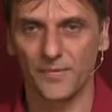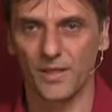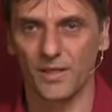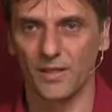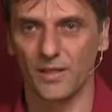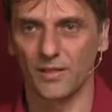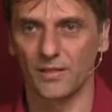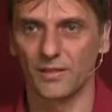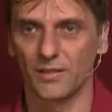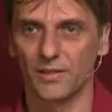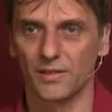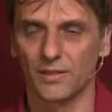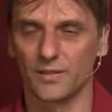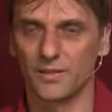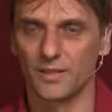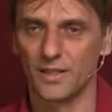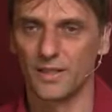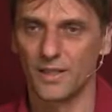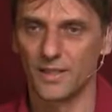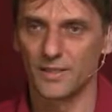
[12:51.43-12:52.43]
and uh,
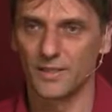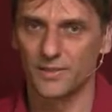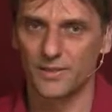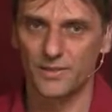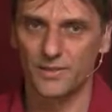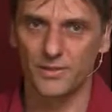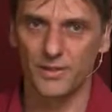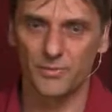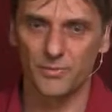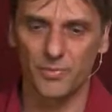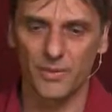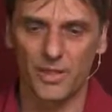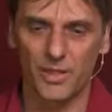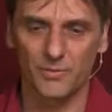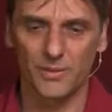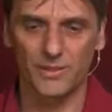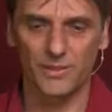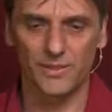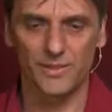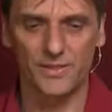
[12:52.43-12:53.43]
that, that
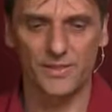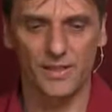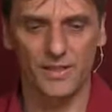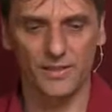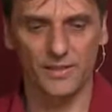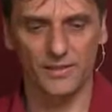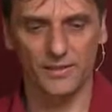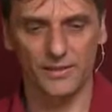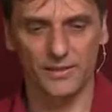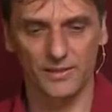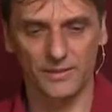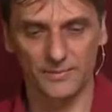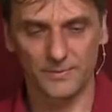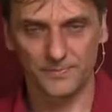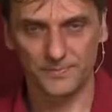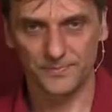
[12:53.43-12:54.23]
pyramid is saying that